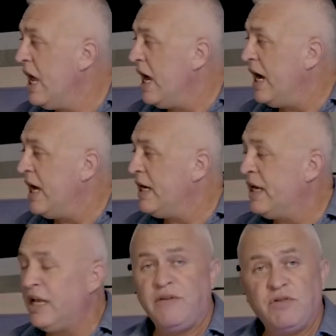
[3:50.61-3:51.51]
And
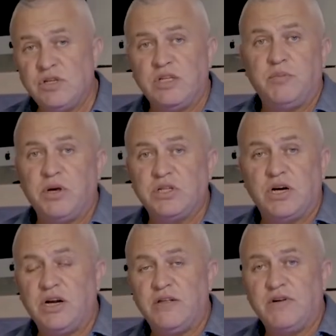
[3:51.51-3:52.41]
if you see the
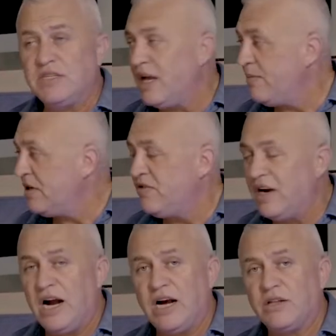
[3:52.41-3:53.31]
picture the first time, it's
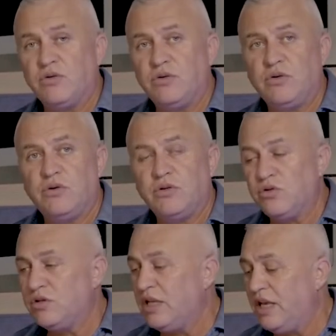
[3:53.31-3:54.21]
very hard
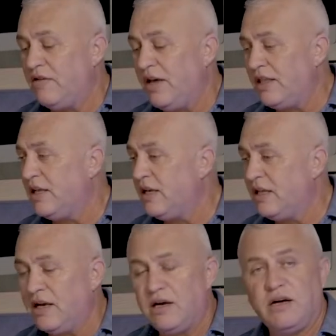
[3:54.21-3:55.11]
to see that
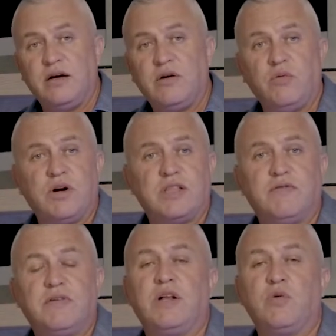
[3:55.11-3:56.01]
where the
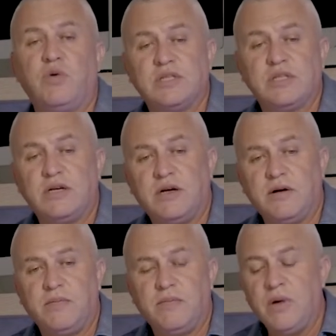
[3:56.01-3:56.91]
feel was
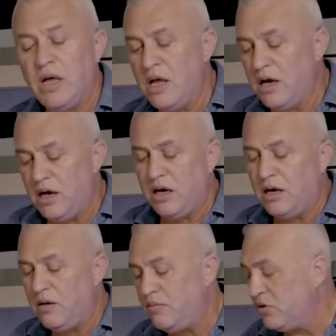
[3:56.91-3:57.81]

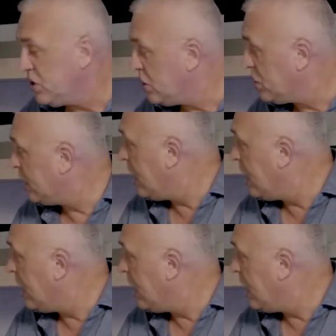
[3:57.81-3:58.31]
positioned.